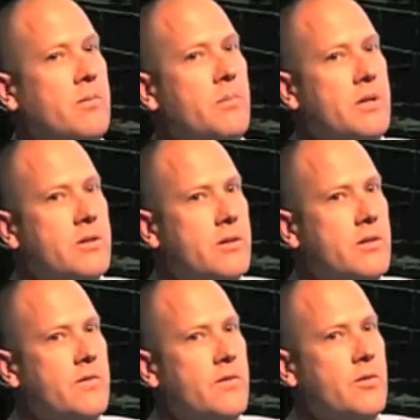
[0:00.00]
minister
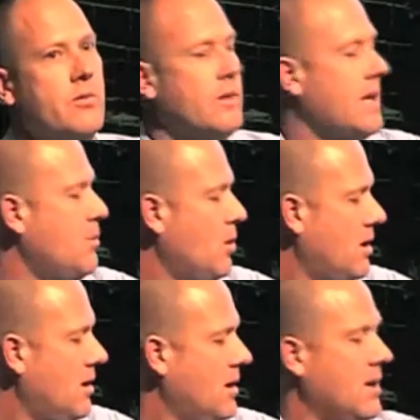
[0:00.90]
for
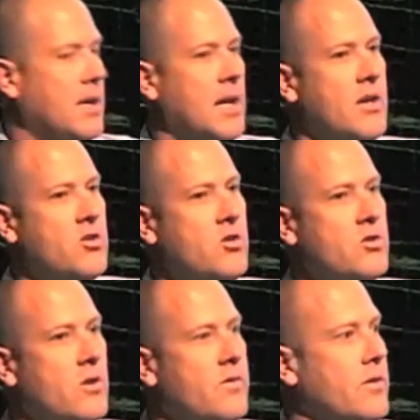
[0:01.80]
anybody get their shoes
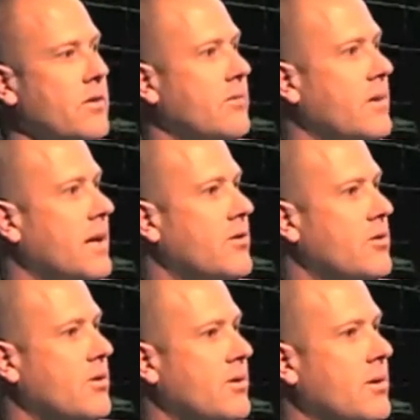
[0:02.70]
off and
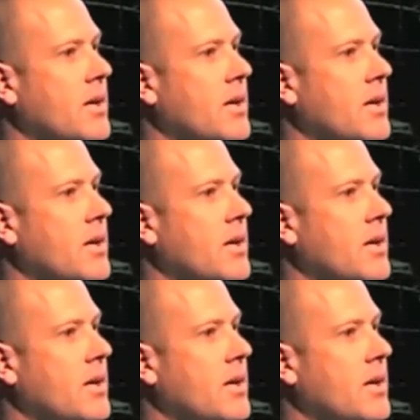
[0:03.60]
sort of